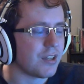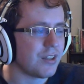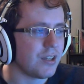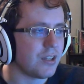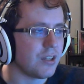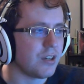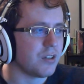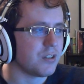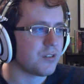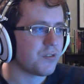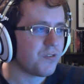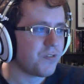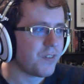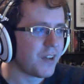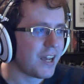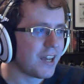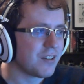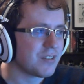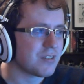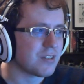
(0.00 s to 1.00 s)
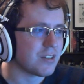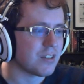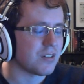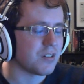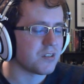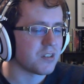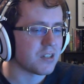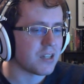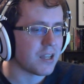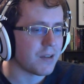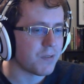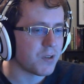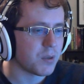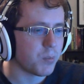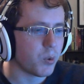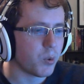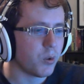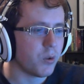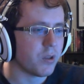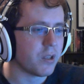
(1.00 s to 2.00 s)
I think it is fast, it is
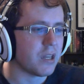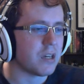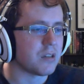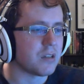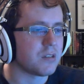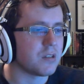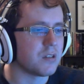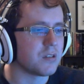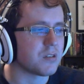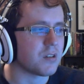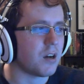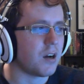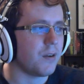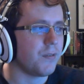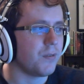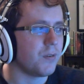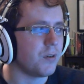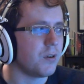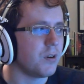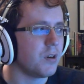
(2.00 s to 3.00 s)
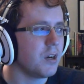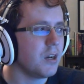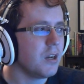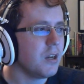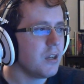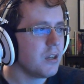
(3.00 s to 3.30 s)
inevitable, and it does offer